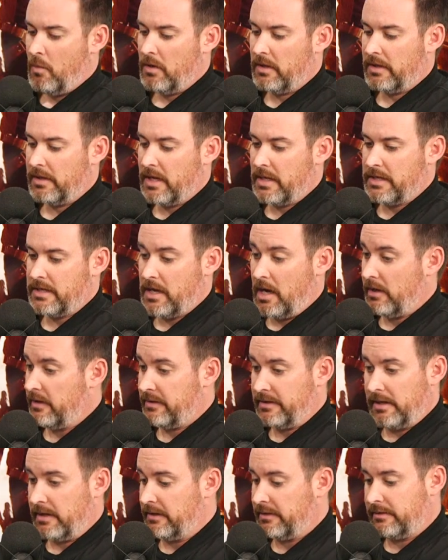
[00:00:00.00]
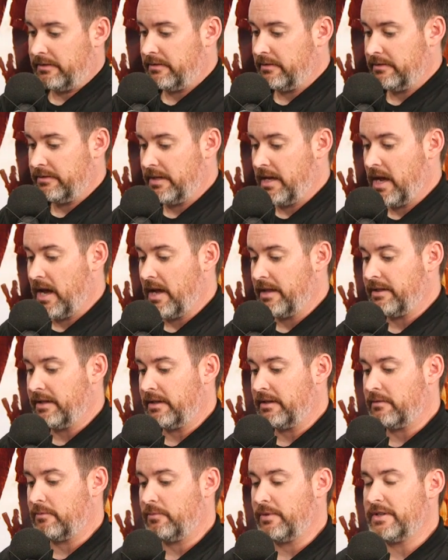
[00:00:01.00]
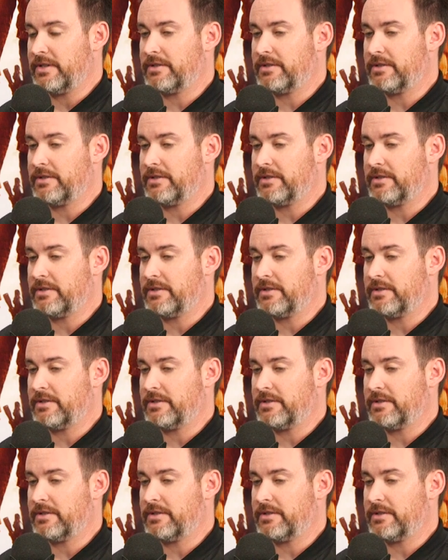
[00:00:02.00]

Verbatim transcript: Well, I think we